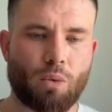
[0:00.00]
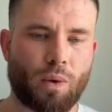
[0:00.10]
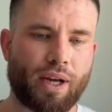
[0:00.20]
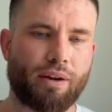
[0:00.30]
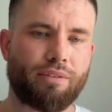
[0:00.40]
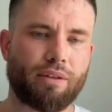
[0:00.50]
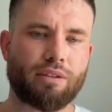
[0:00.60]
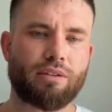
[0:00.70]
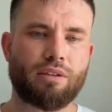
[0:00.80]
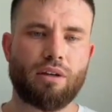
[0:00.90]
aware of
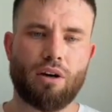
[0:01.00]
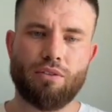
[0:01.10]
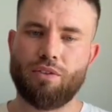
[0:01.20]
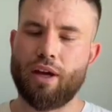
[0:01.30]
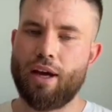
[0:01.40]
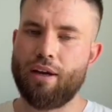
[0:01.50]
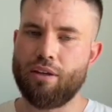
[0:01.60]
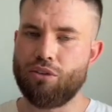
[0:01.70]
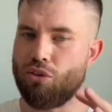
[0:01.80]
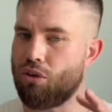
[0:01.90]
that,
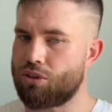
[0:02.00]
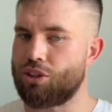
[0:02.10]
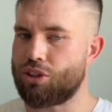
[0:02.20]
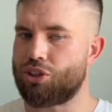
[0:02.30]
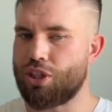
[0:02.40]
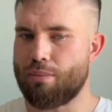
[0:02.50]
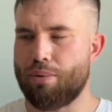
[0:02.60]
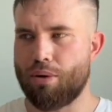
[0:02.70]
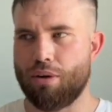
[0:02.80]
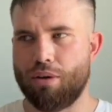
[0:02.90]
not to just
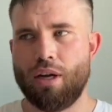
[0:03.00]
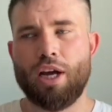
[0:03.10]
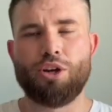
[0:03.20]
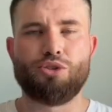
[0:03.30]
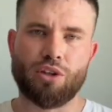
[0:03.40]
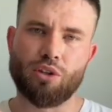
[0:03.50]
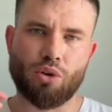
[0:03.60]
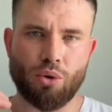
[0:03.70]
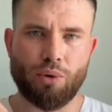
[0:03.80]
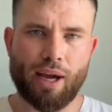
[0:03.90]
jump on, drink the
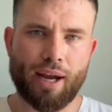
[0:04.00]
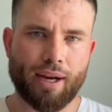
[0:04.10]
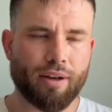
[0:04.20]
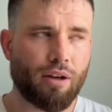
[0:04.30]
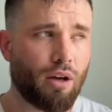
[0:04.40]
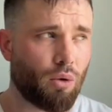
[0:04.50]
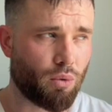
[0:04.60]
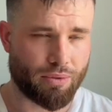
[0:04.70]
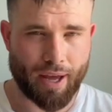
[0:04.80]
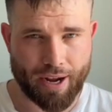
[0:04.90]
Kool-Aid
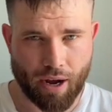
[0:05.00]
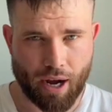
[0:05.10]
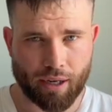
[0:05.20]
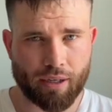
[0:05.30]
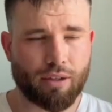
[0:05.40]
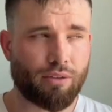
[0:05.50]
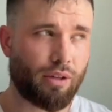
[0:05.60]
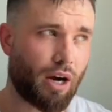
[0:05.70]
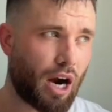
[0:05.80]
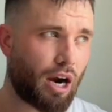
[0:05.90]
with AI.
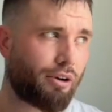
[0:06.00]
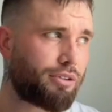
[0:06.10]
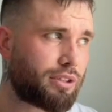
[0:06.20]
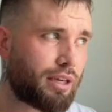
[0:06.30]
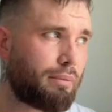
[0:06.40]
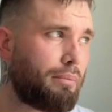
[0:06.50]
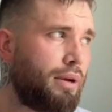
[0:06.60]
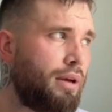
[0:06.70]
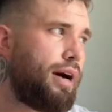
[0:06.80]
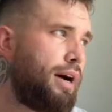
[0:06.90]
There are
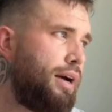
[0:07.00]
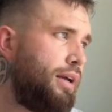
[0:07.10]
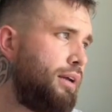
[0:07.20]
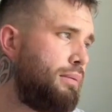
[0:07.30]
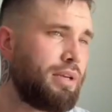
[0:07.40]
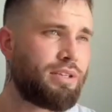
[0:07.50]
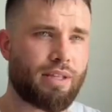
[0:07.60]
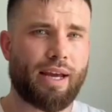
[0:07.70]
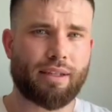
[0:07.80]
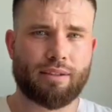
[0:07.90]
some
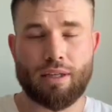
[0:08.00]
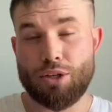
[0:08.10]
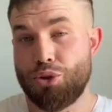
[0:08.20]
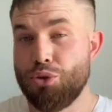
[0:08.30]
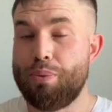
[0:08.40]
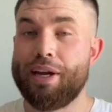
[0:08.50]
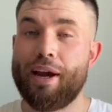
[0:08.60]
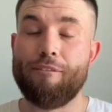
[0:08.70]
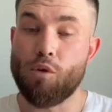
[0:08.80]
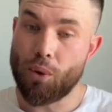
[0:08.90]
mistakes to be
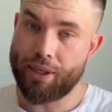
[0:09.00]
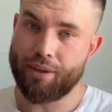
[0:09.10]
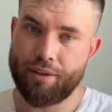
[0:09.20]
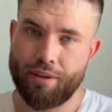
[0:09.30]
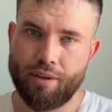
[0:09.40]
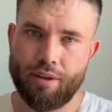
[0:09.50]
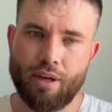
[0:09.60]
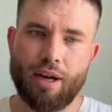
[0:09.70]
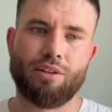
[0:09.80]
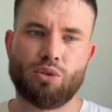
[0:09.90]
avoided, and